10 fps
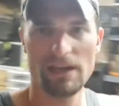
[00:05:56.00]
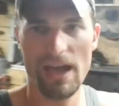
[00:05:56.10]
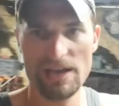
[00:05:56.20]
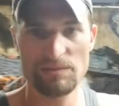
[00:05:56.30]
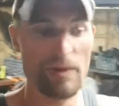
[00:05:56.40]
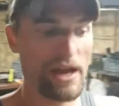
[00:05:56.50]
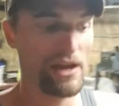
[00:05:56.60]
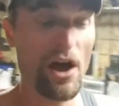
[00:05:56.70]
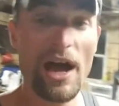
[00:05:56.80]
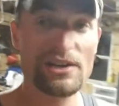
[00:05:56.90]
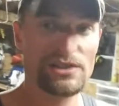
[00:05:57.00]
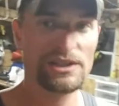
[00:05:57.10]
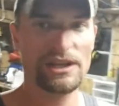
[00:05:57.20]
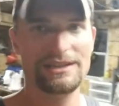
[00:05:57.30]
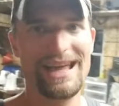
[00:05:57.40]
as bait. I'll actually
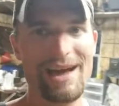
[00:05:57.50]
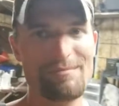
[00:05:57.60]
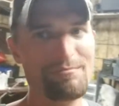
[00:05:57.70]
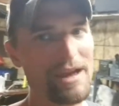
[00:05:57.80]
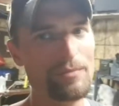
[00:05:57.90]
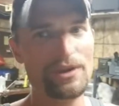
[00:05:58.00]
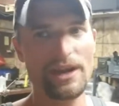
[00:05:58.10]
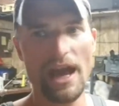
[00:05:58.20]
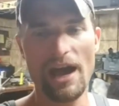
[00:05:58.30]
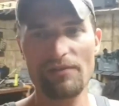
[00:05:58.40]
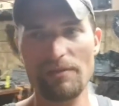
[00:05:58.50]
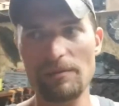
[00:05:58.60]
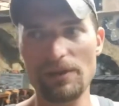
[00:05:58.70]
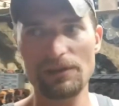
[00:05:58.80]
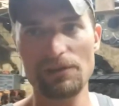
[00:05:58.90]
cut that maybe in half,
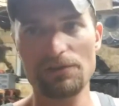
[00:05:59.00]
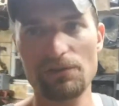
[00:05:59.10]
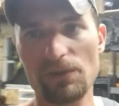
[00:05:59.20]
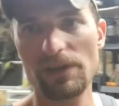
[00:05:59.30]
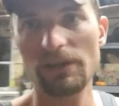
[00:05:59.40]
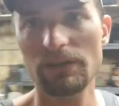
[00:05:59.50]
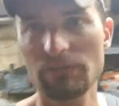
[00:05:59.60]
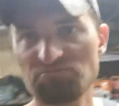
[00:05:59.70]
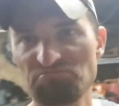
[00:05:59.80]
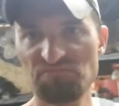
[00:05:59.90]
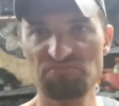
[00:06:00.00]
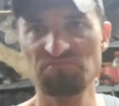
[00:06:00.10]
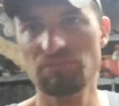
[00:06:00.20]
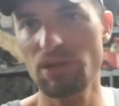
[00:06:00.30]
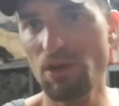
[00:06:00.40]
maybe into 3,
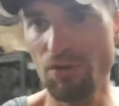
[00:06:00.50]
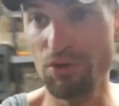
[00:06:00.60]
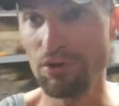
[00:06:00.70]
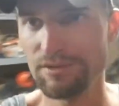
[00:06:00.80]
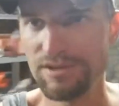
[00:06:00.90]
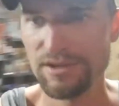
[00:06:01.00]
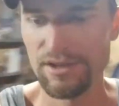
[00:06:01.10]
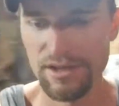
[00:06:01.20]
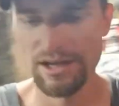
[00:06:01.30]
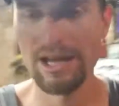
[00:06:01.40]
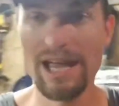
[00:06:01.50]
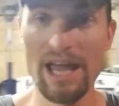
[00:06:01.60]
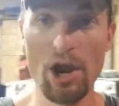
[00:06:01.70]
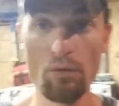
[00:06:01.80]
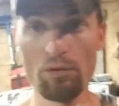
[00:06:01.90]
you know, thirds,
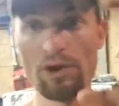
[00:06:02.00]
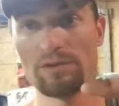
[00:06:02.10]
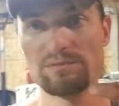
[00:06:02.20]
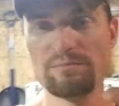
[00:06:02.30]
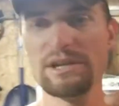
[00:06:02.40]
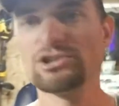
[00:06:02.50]
and I'll run those big